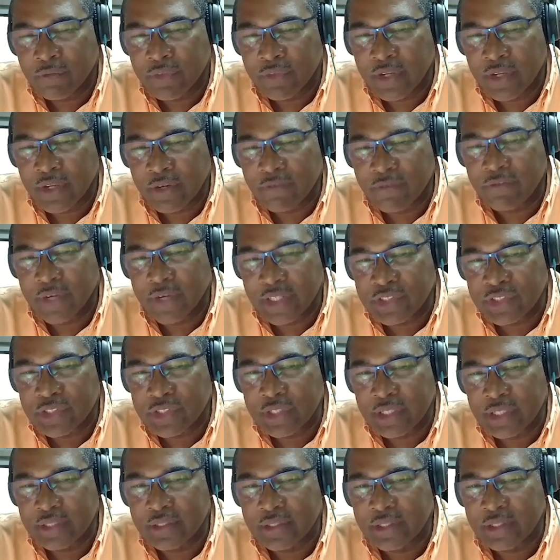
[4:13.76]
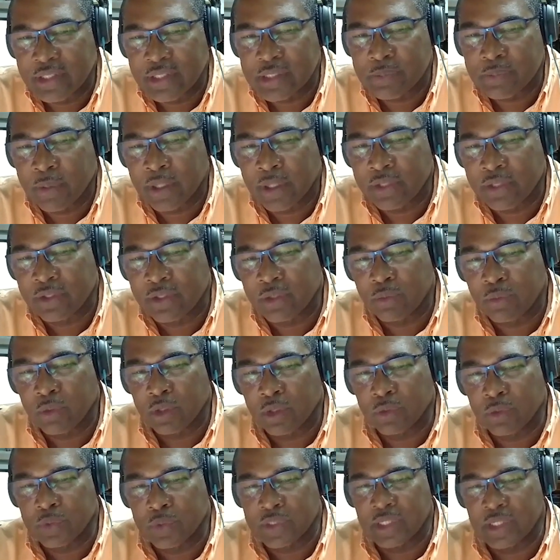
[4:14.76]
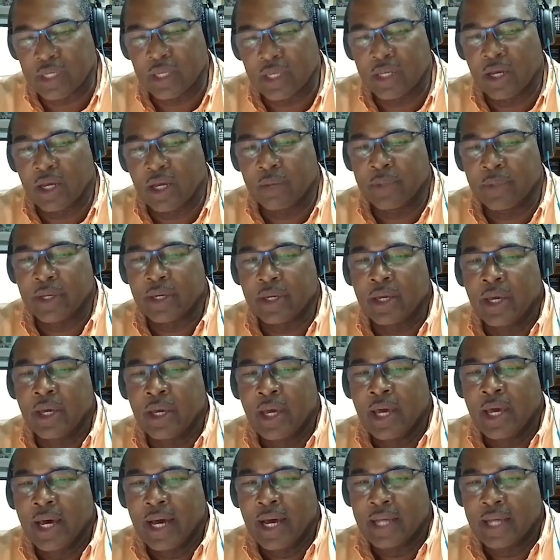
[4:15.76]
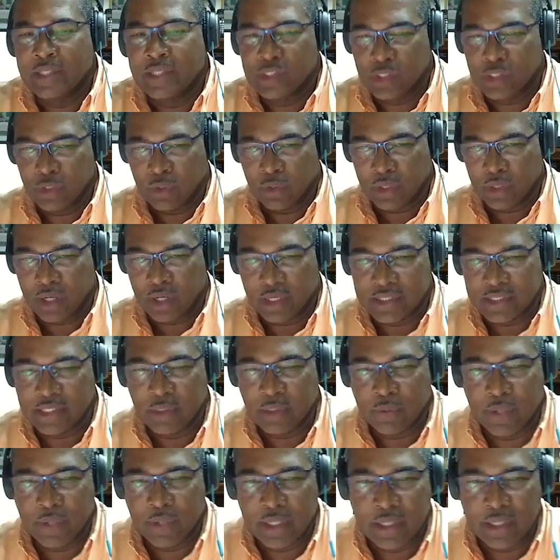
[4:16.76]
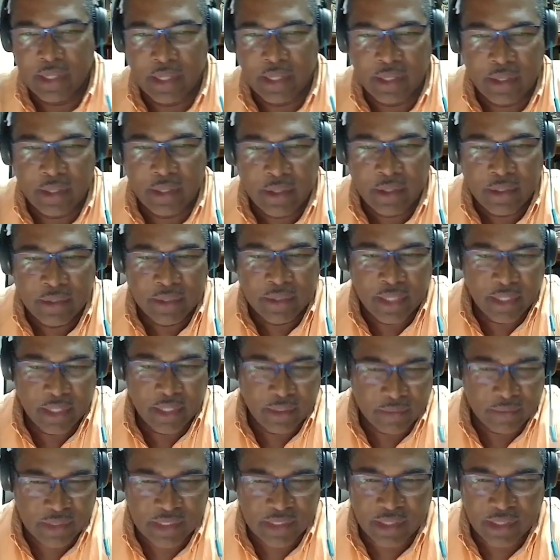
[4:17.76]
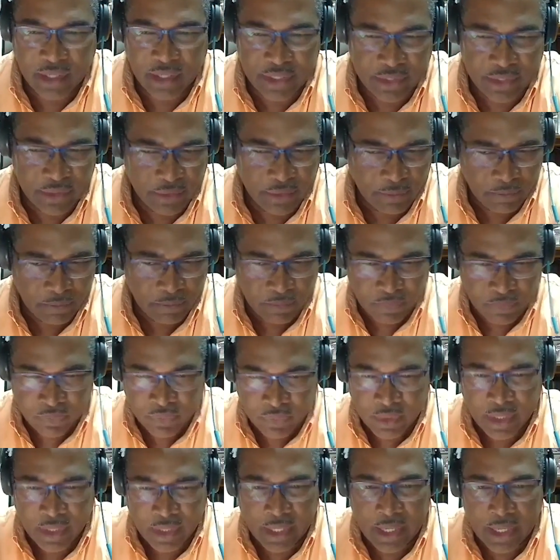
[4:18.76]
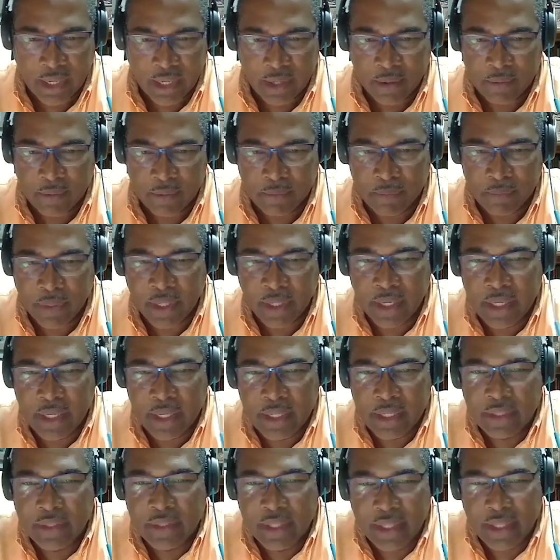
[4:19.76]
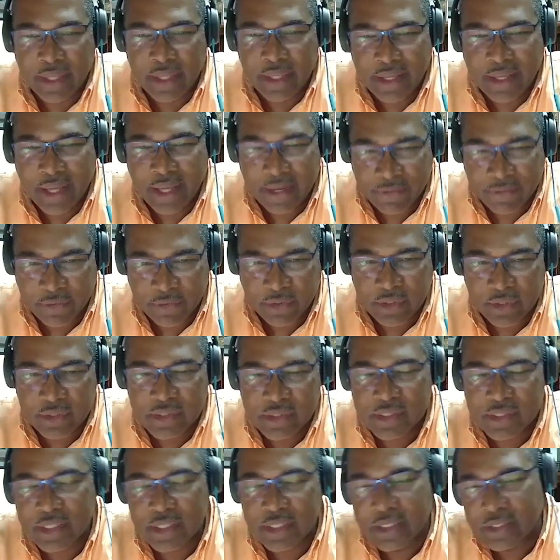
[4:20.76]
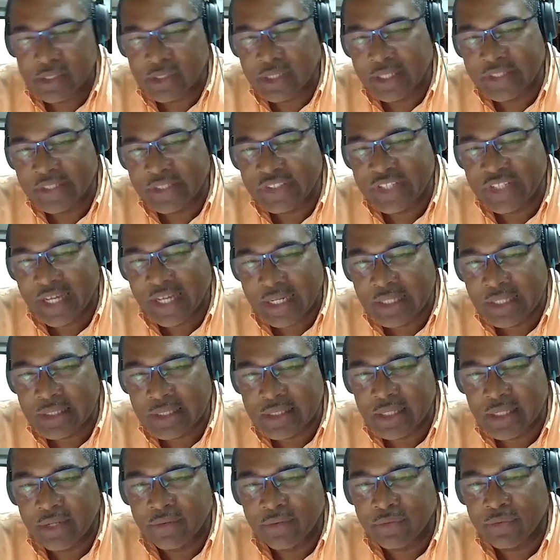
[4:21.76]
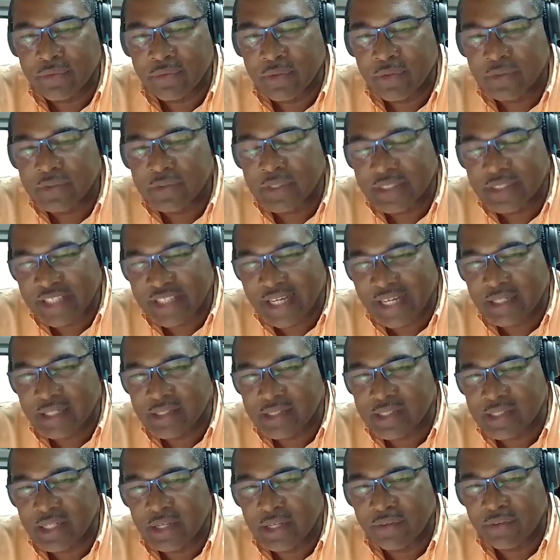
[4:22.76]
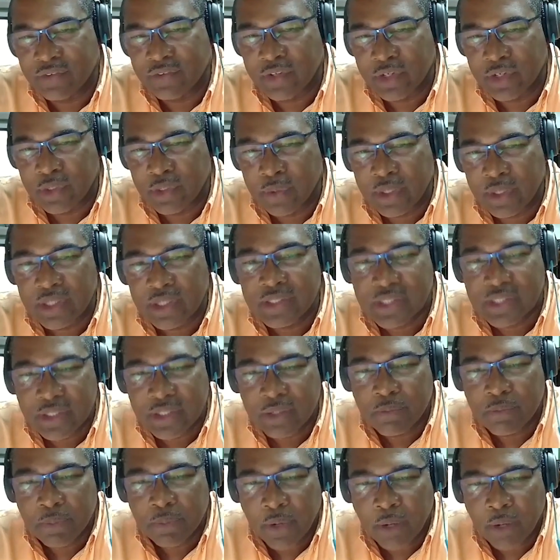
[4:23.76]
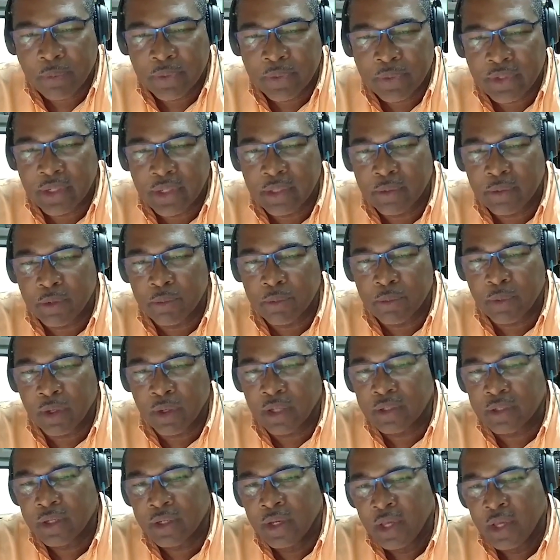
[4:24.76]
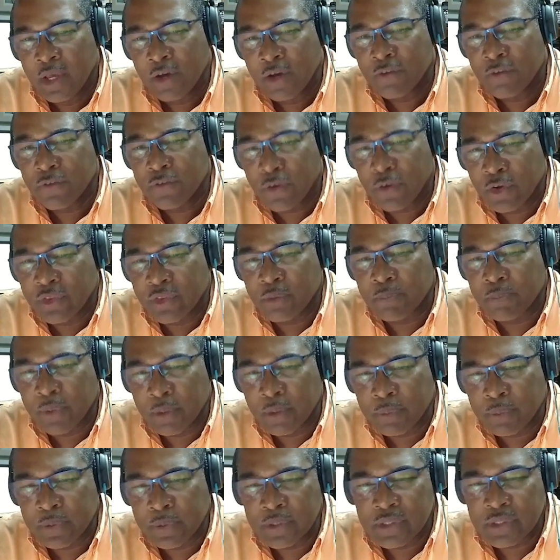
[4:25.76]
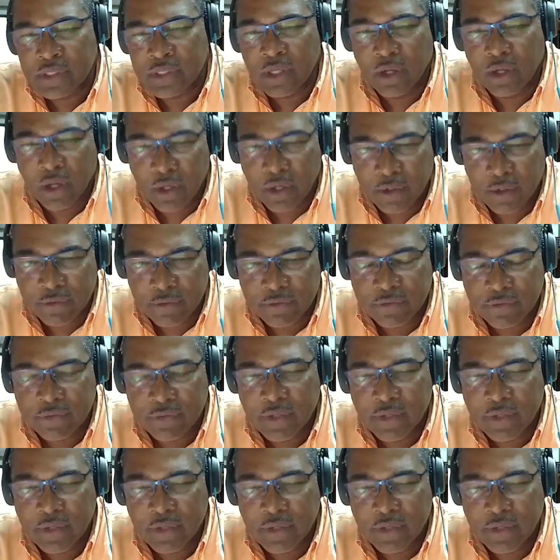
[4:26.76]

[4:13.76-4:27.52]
their venture into this part of the world was economic. And so consequently, they started bringing the Africans as chattel slaves here. They were considered property, and they were brought for the purpose of